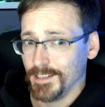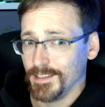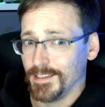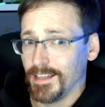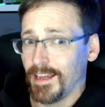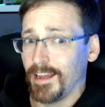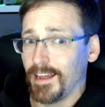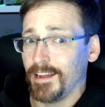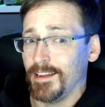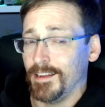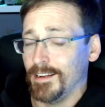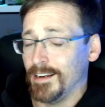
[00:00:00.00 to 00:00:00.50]

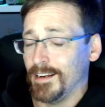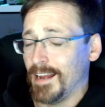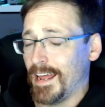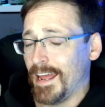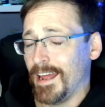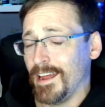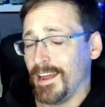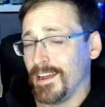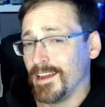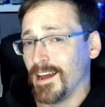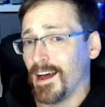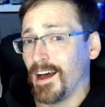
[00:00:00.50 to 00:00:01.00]
that an
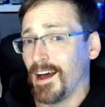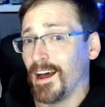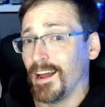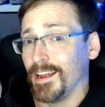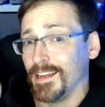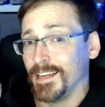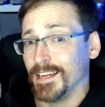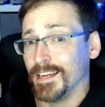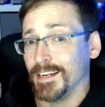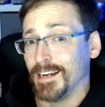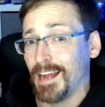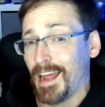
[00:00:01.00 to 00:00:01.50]

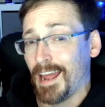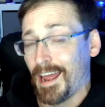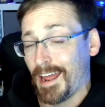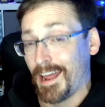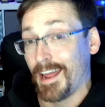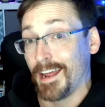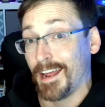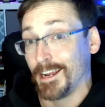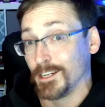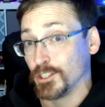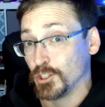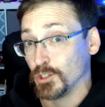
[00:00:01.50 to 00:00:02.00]
AI can
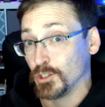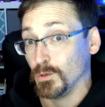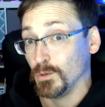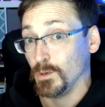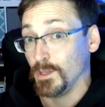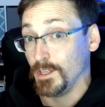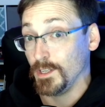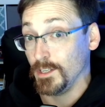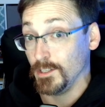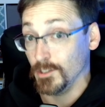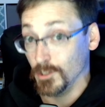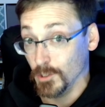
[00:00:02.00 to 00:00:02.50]

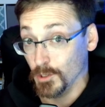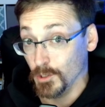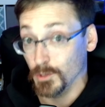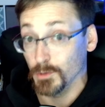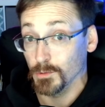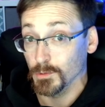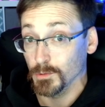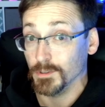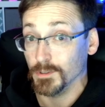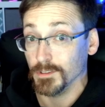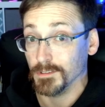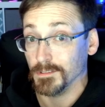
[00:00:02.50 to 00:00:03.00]
actually
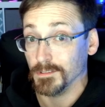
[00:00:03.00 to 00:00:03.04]
use.